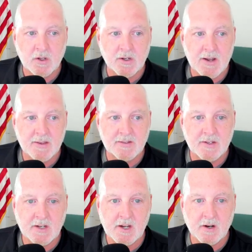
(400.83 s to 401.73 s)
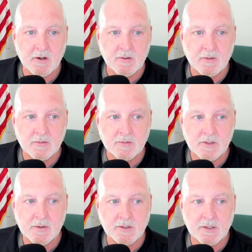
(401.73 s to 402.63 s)
Click on this link here.
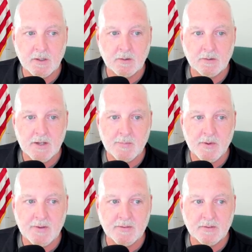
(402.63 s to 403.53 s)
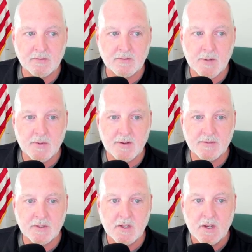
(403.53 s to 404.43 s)
See right there, top left, top
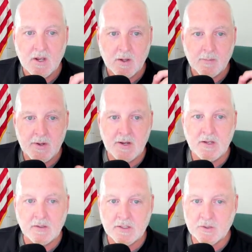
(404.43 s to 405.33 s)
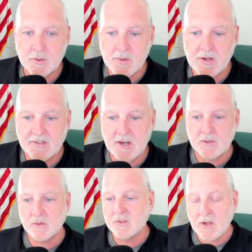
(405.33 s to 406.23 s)
left. District meeting
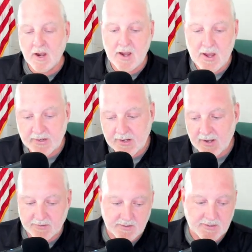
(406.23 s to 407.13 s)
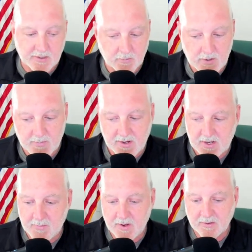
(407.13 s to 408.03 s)
schedules. I had to constantly dig around my
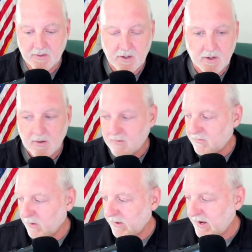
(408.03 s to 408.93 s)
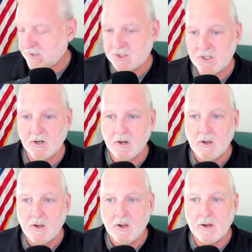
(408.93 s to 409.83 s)
email for it last year,
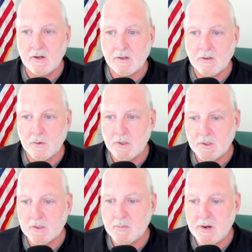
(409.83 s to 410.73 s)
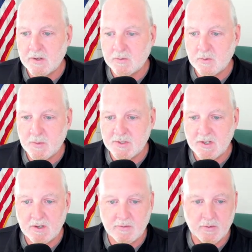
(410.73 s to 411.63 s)
including the commander's
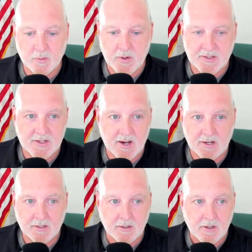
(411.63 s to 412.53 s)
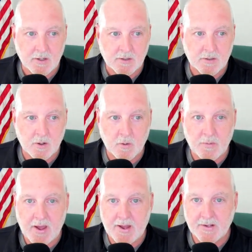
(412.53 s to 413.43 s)
representative on the right side. So
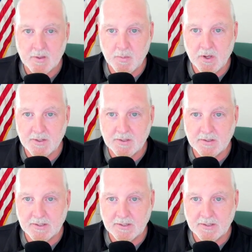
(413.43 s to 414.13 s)
that is a plus.